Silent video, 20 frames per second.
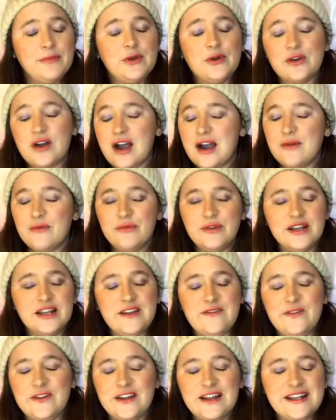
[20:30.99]
Look, I
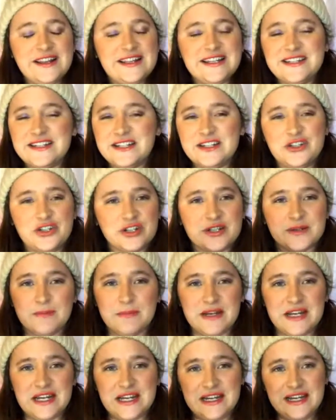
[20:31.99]
really feel like this is just
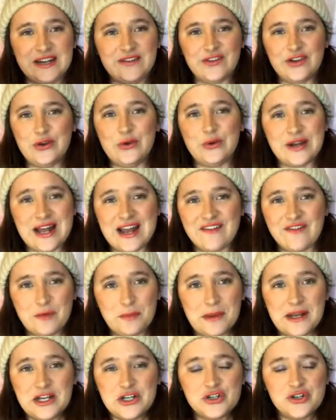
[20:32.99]
me giving you an
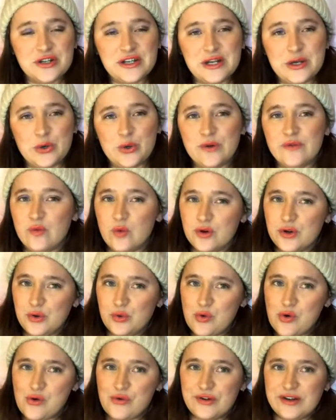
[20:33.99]
affirmation here of what
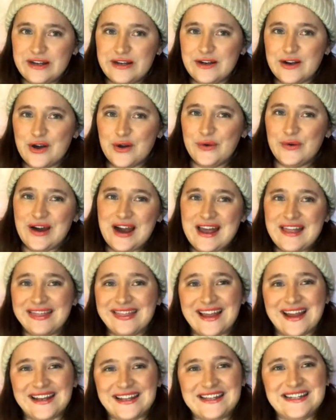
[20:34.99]
you already know,
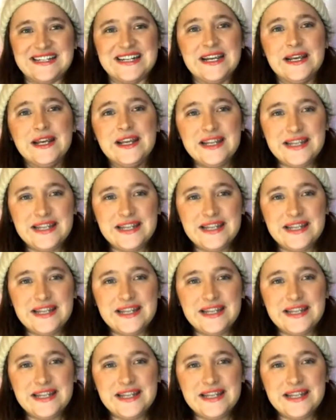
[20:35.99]
and that is,